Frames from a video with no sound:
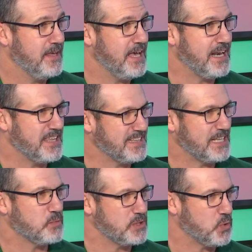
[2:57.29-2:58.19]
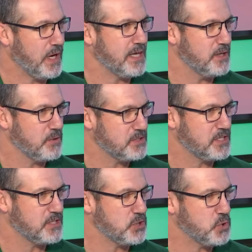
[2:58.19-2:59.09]
And I think that's what drive, you know, there's
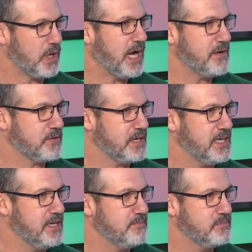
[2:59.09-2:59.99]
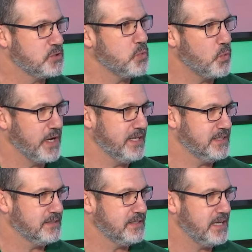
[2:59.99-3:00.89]
such a drive for him to win
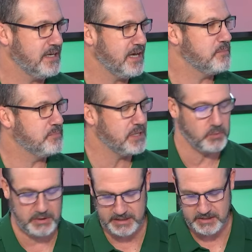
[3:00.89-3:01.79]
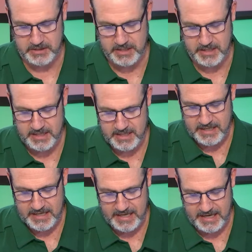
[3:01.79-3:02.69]
and, and be really good.
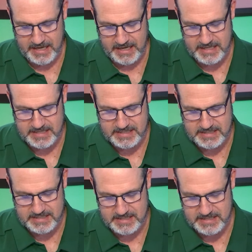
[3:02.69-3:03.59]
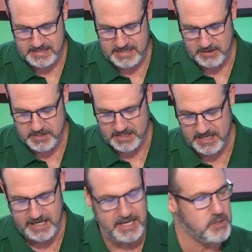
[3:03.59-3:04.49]
And here's a
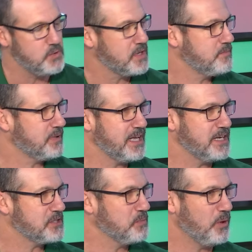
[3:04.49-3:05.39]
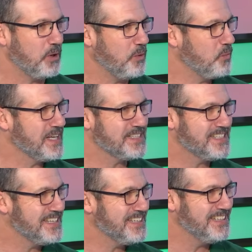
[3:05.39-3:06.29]
kid who played in a small wing
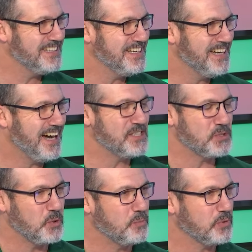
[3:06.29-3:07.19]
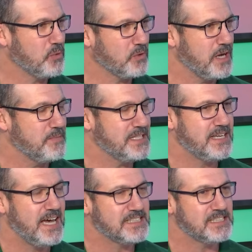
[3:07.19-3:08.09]
T high school program in
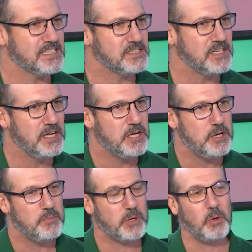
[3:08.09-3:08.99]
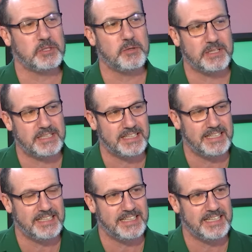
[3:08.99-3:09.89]
Texas. But
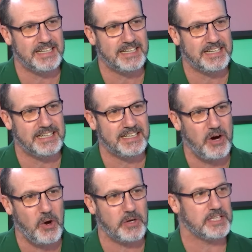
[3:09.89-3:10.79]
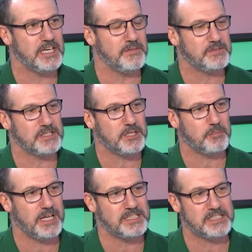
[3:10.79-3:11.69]
ultimately, uh, our gift is the
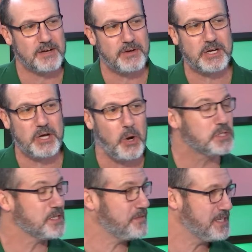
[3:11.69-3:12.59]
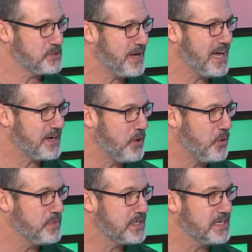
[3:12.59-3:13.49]
blessing of a coach of his back
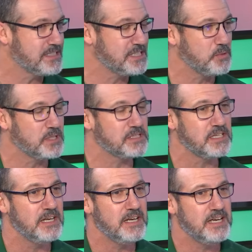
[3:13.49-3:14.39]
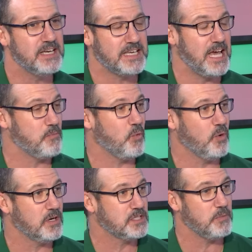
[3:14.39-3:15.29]
home, because this was in Cam
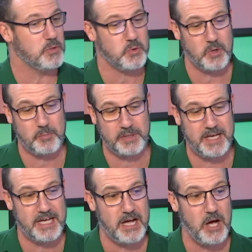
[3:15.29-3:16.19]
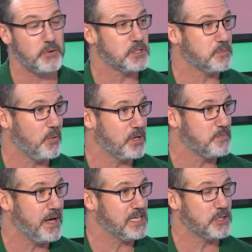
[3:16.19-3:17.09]
Ward, someone who grew up playing other sports,
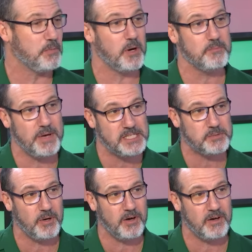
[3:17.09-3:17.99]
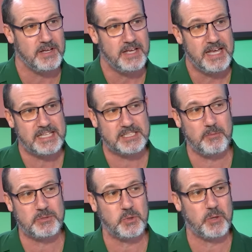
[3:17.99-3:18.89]
basketball and baseball. And
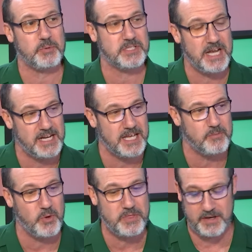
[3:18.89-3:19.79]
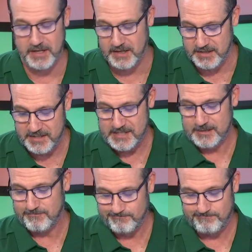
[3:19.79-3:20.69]
someone sort of presented him with a,
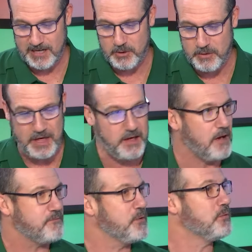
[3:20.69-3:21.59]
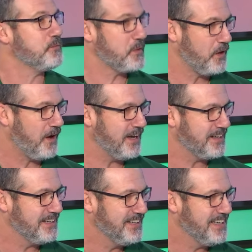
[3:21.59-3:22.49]
I don't know, with a, a food for thought.
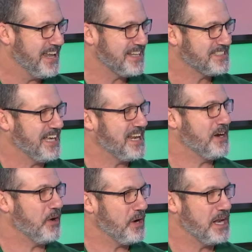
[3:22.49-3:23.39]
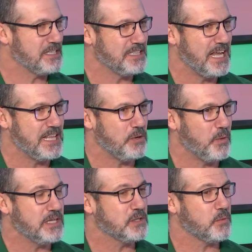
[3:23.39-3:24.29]
And it's led in our, and it's led in the
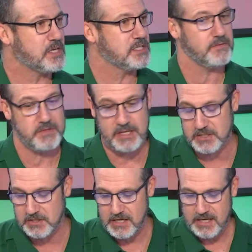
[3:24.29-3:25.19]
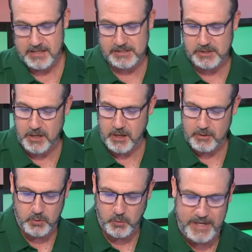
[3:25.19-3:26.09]
right direction of this, this
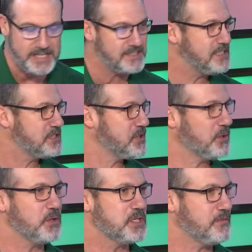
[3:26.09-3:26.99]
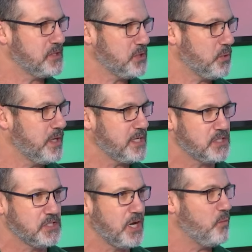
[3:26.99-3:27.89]
crazy surge of a story to
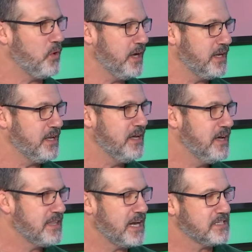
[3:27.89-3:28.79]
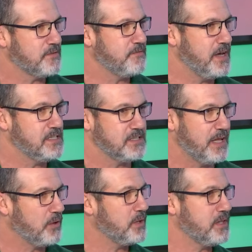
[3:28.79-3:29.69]
someone that is the face of
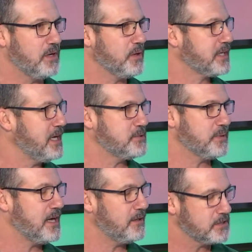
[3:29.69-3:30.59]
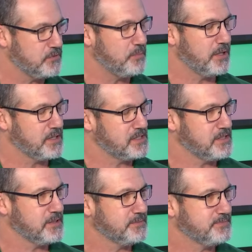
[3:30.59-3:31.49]
not only the Hurricanes, but college football this year.